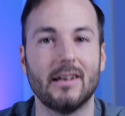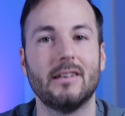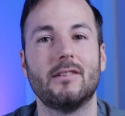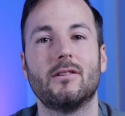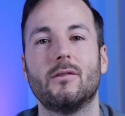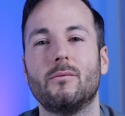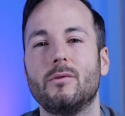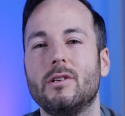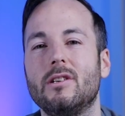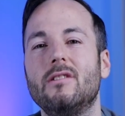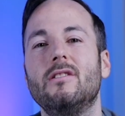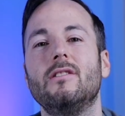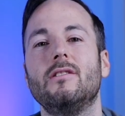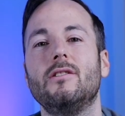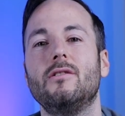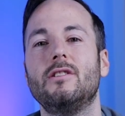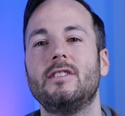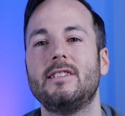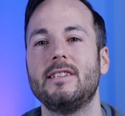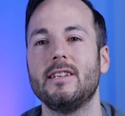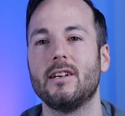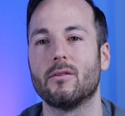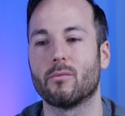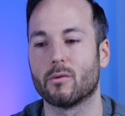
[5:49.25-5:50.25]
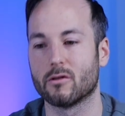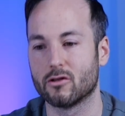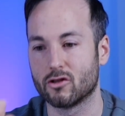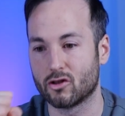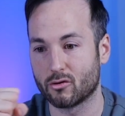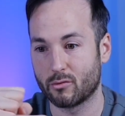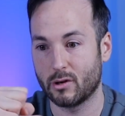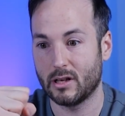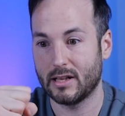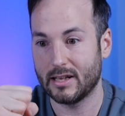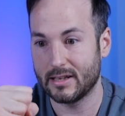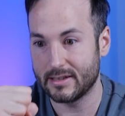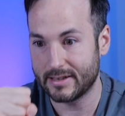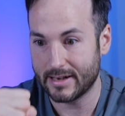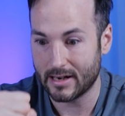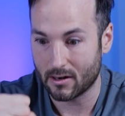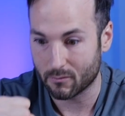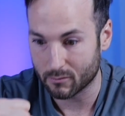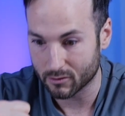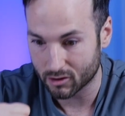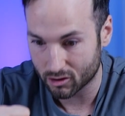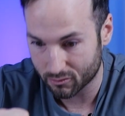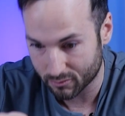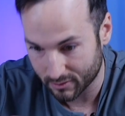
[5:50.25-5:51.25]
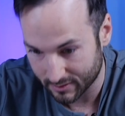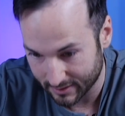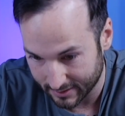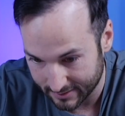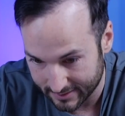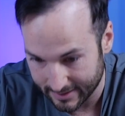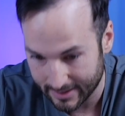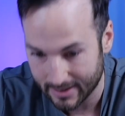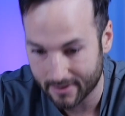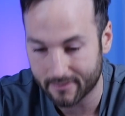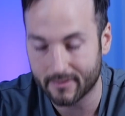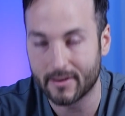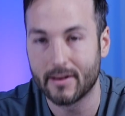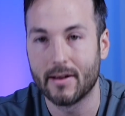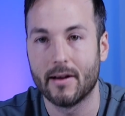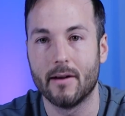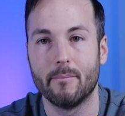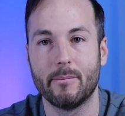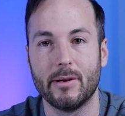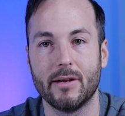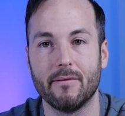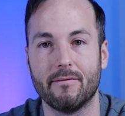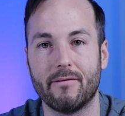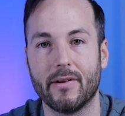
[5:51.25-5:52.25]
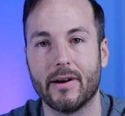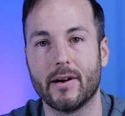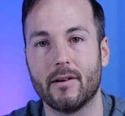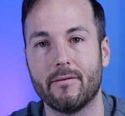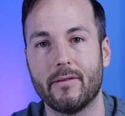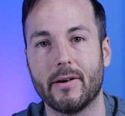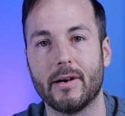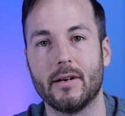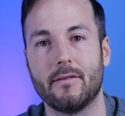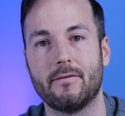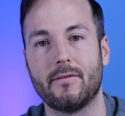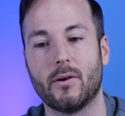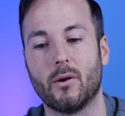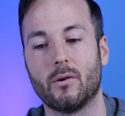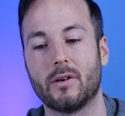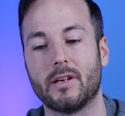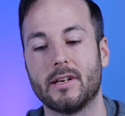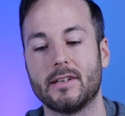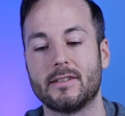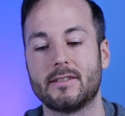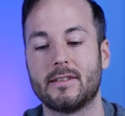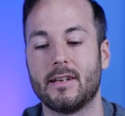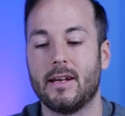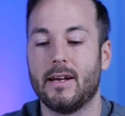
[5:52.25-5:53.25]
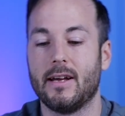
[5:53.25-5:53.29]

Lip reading: So you see, we're drilling down and being very, very focused